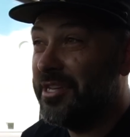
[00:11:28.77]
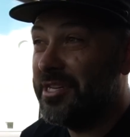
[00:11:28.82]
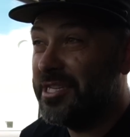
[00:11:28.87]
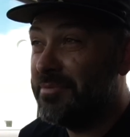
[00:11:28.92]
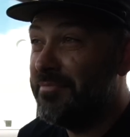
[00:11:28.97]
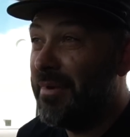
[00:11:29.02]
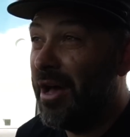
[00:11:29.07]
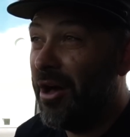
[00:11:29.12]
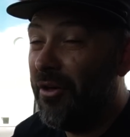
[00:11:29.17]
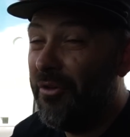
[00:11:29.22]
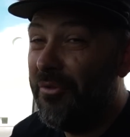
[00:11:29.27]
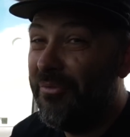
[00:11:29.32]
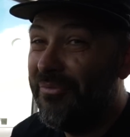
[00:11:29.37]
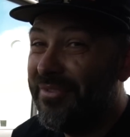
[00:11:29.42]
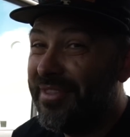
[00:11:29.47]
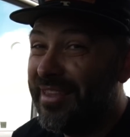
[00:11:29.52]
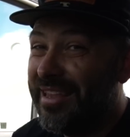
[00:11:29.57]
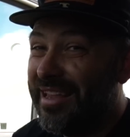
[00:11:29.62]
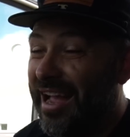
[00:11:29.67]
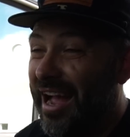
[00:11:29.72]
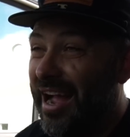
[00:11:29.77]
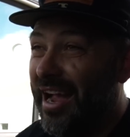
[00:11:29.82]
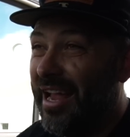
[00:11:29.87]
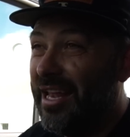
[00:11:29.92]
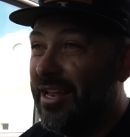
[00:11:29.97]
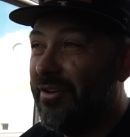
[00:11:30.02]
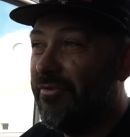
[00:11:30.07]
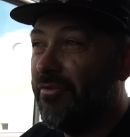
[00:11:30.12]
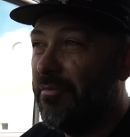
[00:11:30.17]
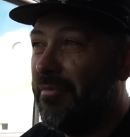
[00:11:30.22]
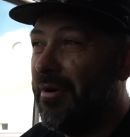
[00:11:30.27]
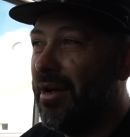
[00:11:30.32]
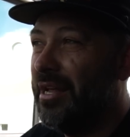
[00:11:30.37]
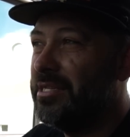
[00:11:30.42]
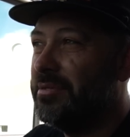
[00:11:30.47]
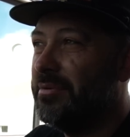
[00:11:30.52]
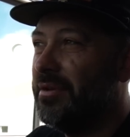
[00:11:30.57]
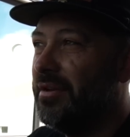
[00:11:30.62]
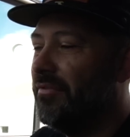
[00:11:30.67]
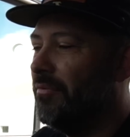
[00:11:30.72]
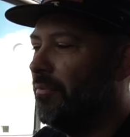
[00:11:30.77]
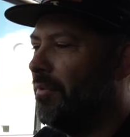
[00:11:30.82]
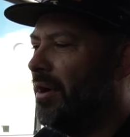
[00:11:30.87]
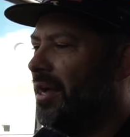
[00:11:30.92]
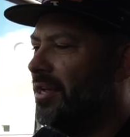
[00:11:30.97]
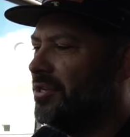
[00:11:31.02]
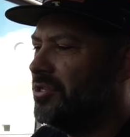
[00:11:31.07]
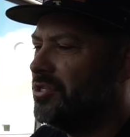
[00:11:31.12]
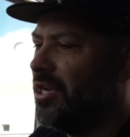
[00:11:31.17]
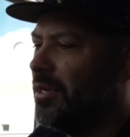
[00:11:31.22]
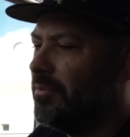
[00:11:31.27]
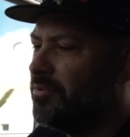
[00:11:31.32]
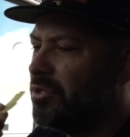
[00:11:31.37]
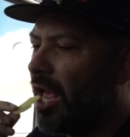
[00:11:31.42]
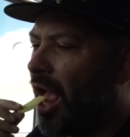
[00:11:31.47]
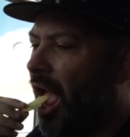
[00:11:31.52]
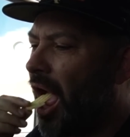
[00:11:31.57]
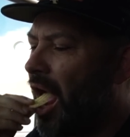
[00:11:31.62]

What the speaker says: the smell kind of reminds me of Wise chips.